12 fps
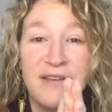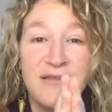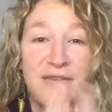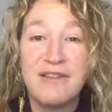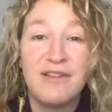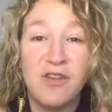
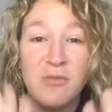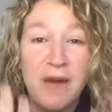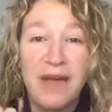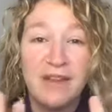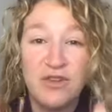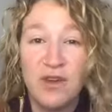physical
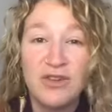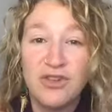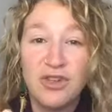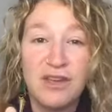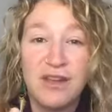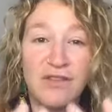
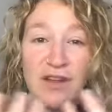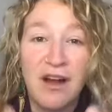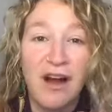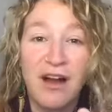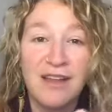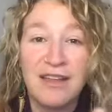penetration of a
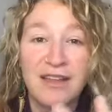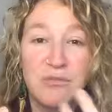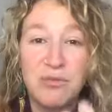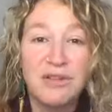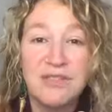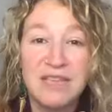cock in a
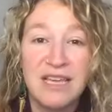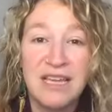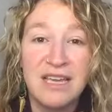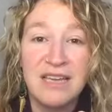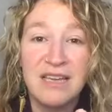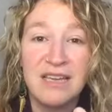pussy